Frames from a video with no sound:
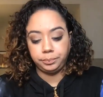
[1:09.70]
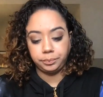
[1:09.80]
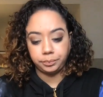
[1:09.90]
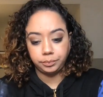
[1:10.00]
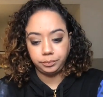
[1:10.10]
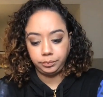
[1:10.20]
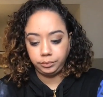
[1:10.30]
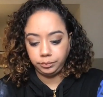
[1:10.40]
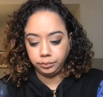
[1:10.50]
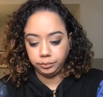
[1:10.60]

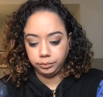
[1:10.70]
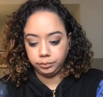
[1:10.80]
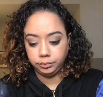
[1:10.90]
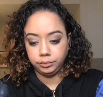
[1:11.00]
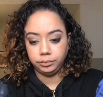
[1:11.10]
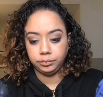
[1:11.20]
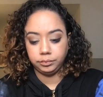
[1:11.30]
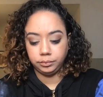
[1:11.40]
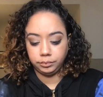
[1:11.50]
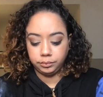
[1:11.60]

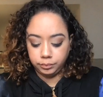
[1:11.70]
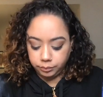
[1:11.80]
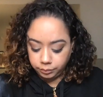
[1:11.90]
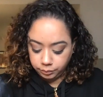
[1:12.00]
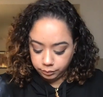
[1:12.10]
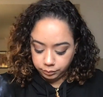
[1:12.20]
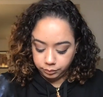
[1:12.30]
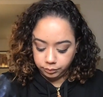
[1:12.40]
[no speech]